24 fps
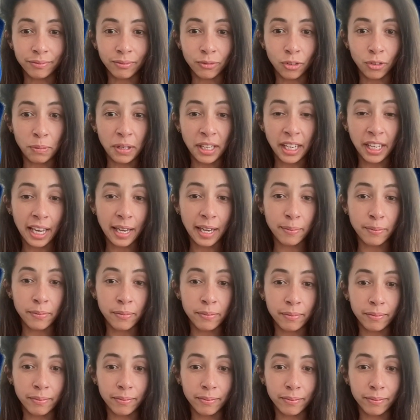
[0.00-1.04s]
we
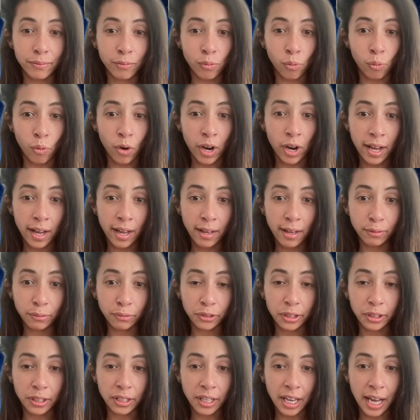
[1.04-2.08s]
became one
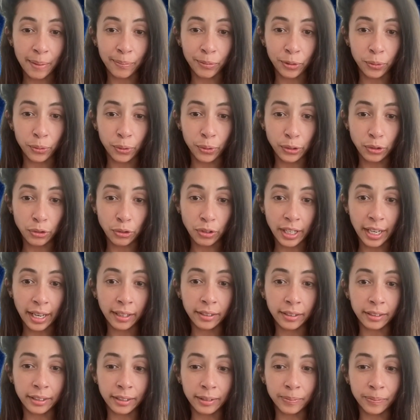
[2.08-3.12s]
for the time we were
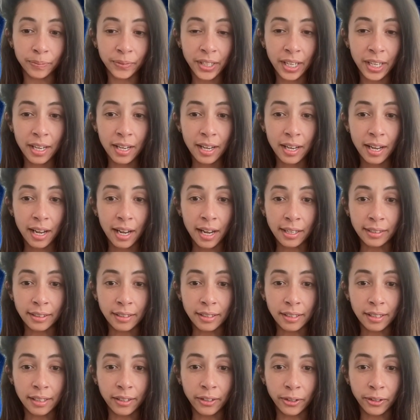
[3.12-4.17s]
together
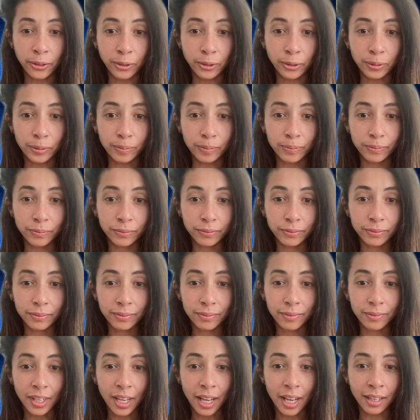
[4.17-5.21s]
until
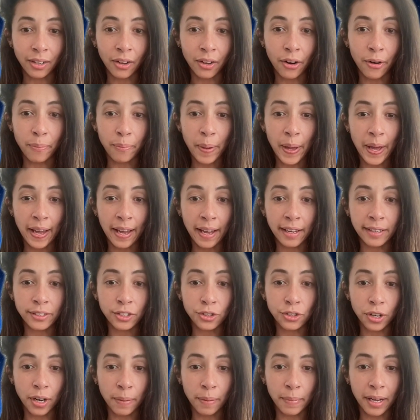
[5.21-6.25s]
a lot of pain,
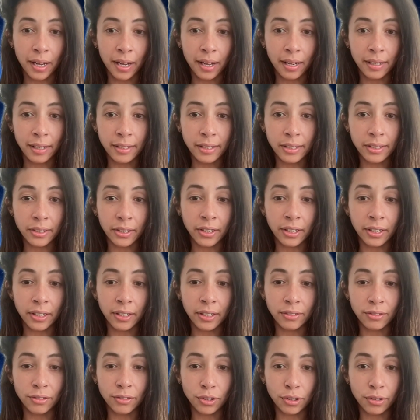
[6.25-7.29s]
drama
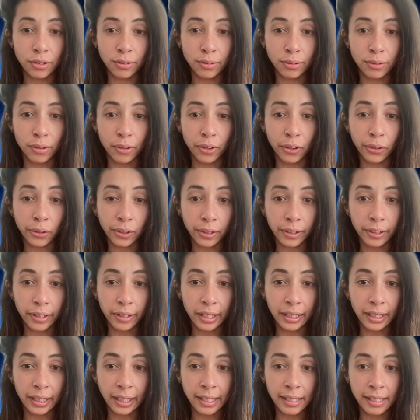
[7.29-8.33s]
started to occur,
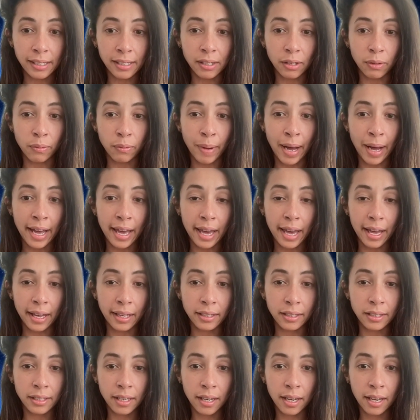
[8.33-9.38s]
at least at my
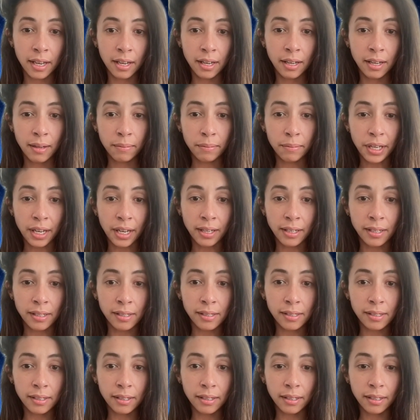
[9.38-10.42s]
end,
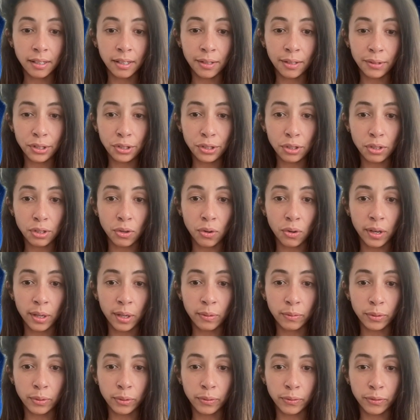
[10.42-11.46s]
because he was just
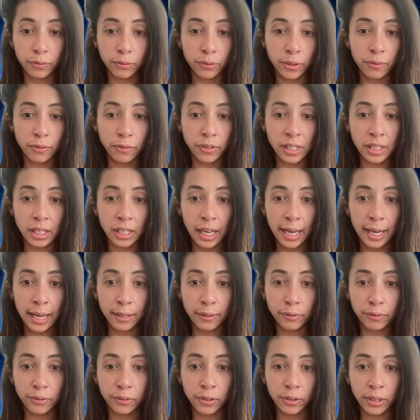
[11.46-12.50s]
going with his
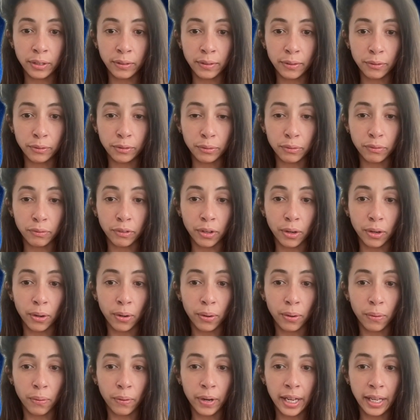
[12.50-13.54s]
life, going with the
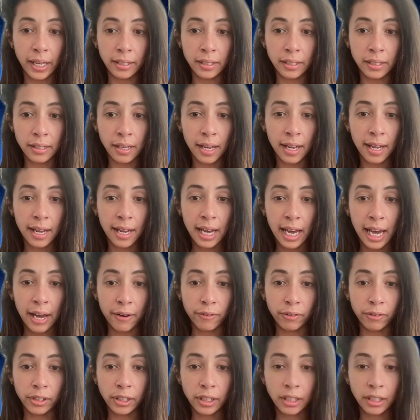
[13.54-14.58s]
flow, and
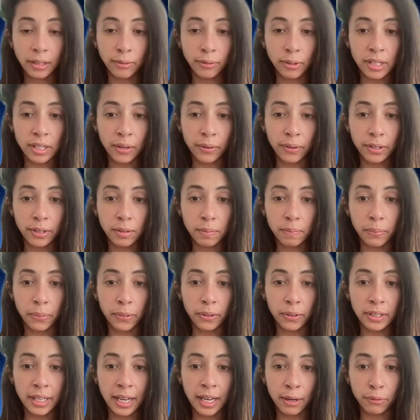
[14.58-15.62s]
everything was always
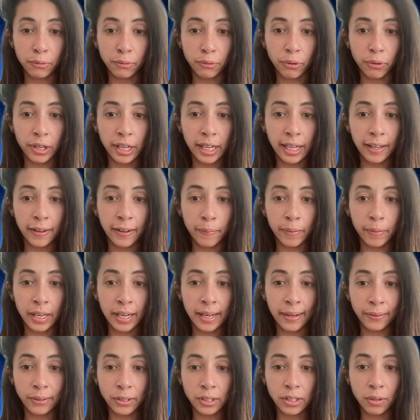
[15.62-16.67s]
put down for him. And
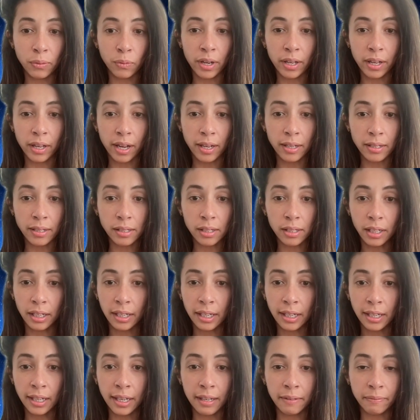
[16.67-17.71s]
I was the one
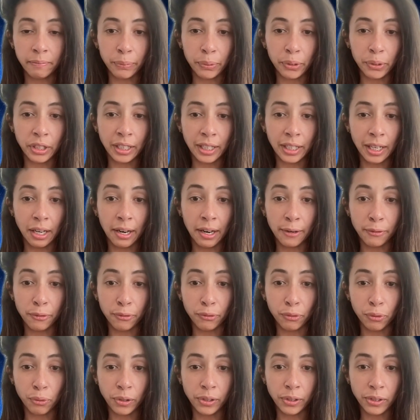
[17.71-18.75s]
hustling and putting a lot of
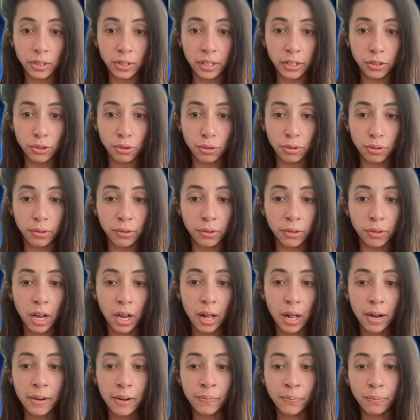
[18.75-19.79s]
force into
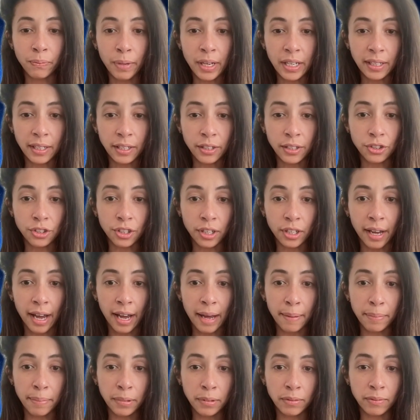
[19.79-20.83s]
making shit
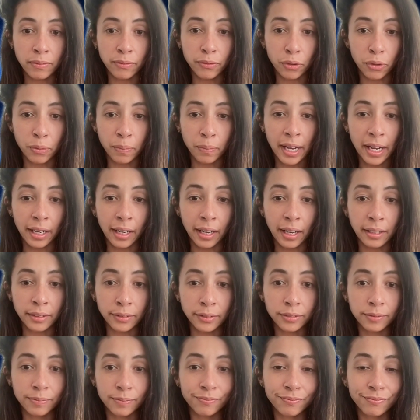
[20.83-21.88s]
happen for my
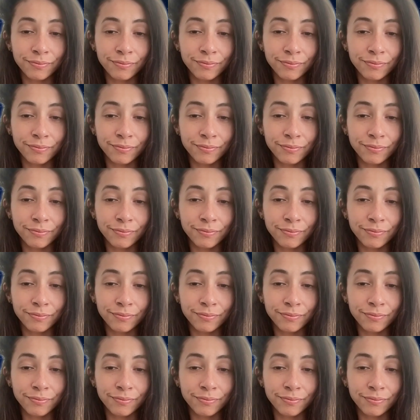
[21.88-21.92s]
life.